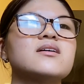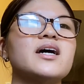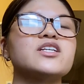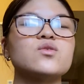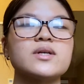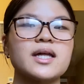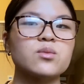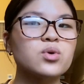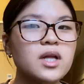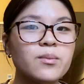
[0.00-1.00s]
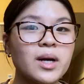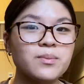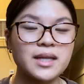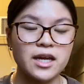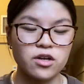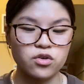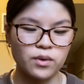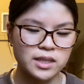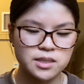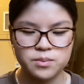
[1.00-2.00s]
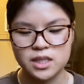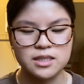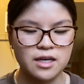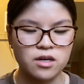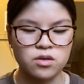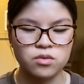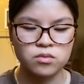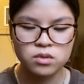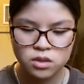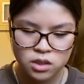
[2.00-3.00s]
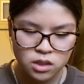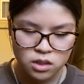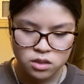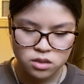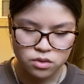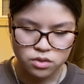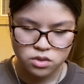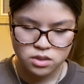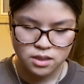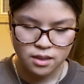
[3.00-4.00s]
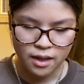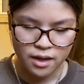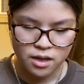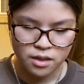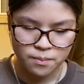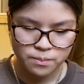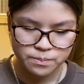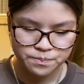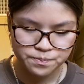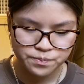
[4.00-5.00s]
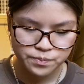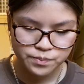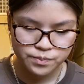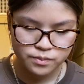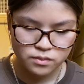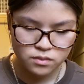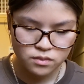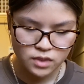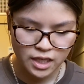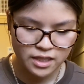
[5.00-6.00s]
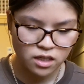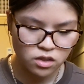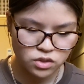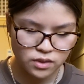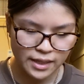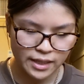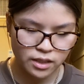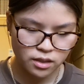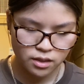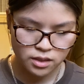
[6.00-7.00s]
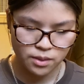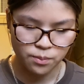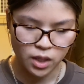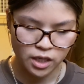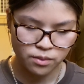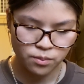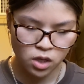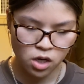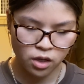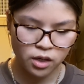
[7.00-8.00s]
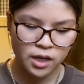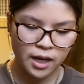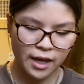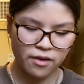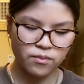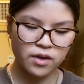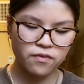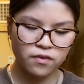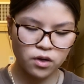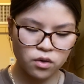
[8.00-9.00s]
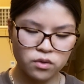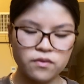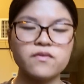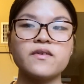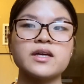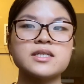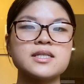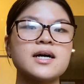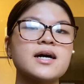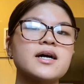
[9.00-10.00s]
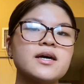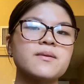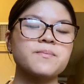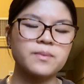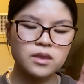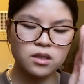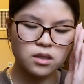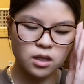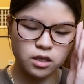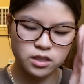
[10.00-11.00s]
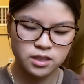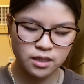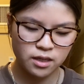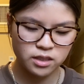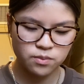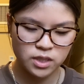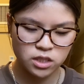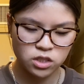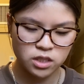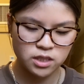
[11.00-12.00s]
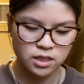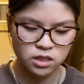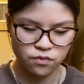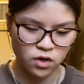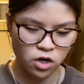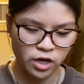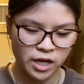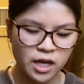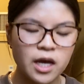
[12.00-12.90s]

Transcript: I don't wanna like pull out my planner and write something down. So there's that. And then also like the bottom bar, I have my phone, FaceTime, uh, text messages in Safari.